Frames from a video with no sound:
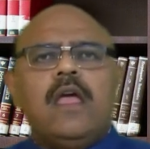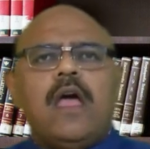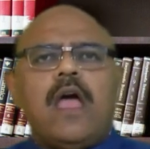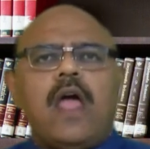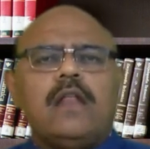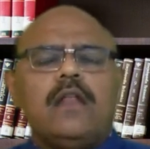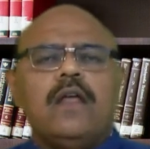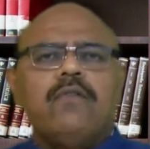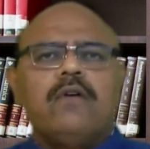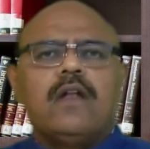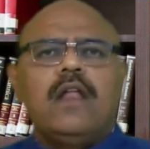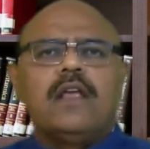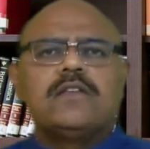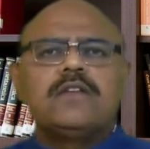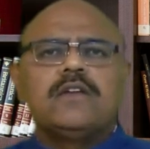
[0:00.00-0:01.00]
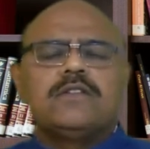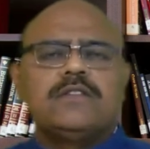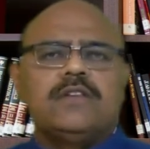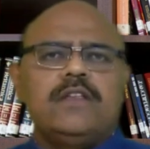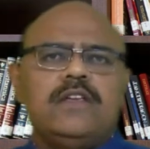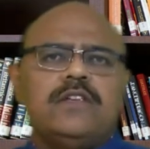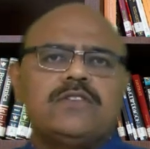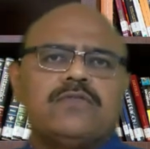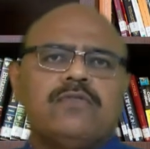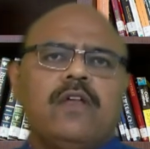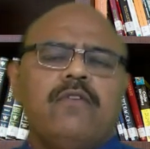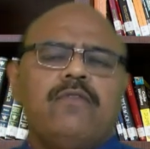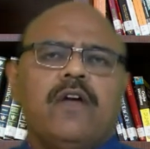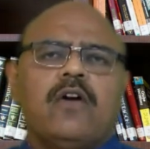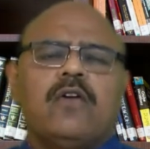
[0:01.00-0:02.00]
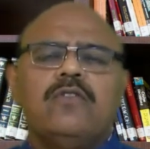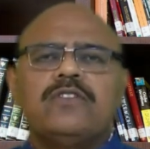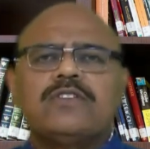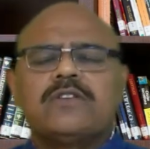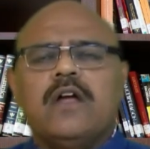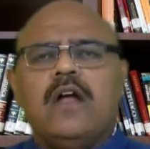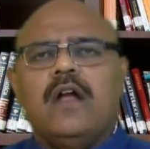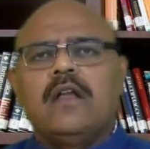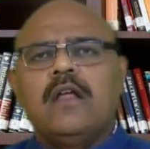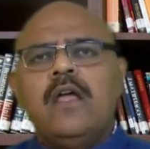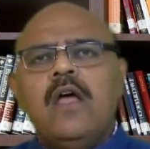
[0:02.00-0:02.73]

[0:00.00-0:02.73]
and in our lecture series, today we are going to start